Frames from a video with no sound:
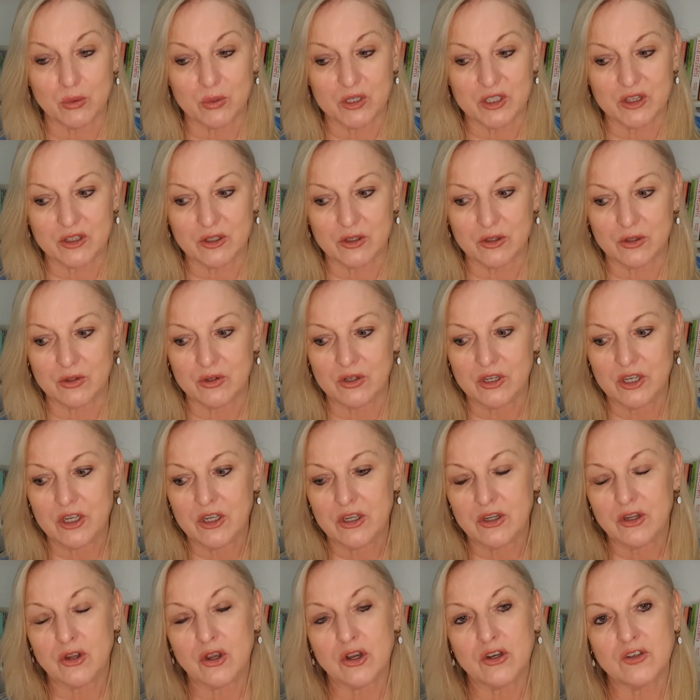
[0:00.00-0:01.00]
with you
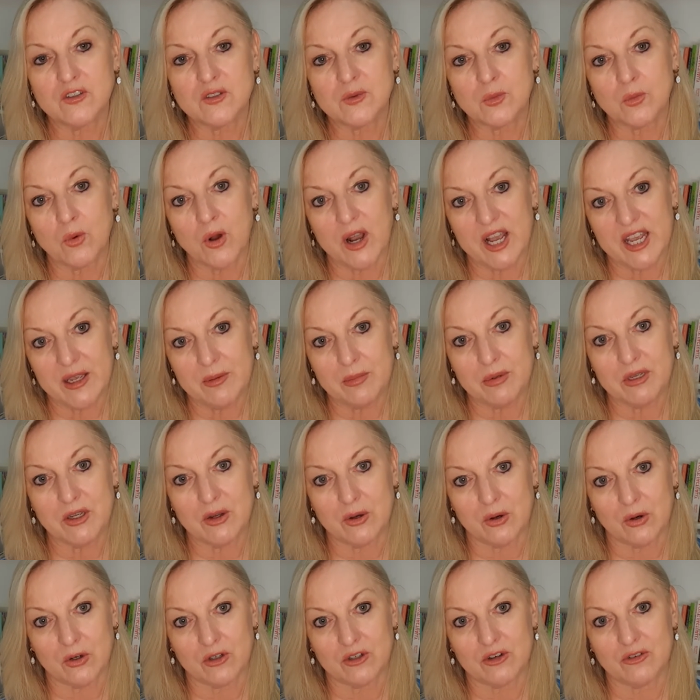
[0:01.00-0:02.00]
goes way
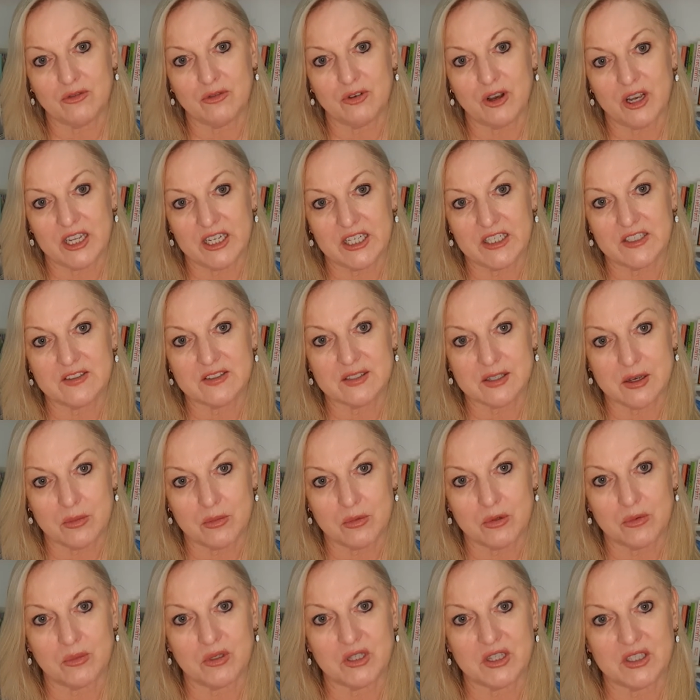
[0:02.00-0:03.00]
beyond finding
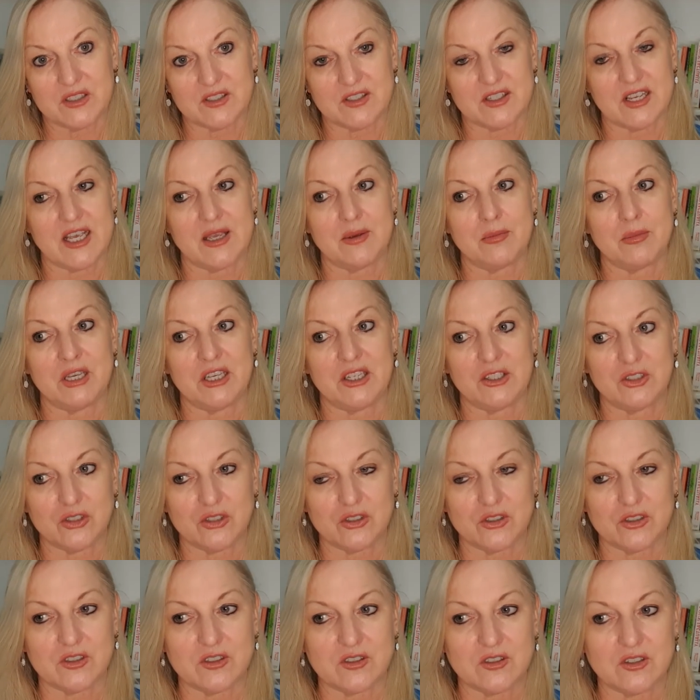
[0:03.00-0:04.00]
someone with the same
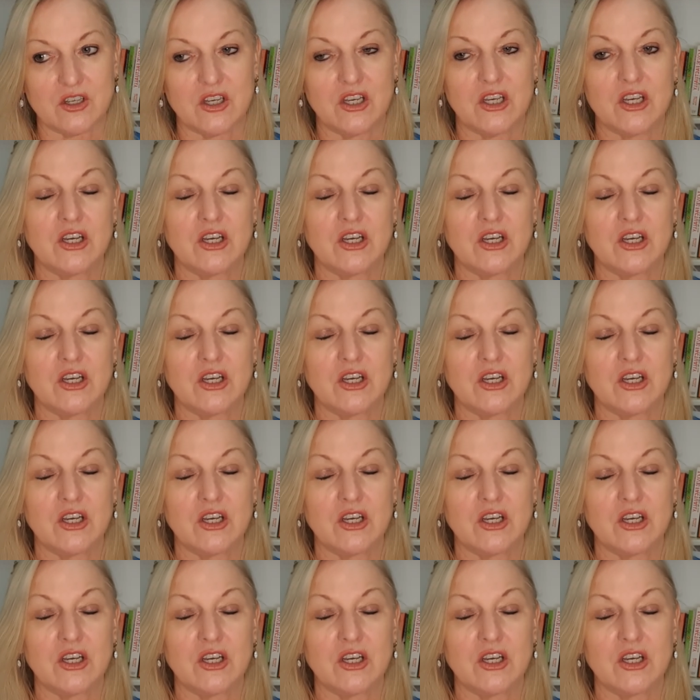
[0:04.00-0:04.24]
interests.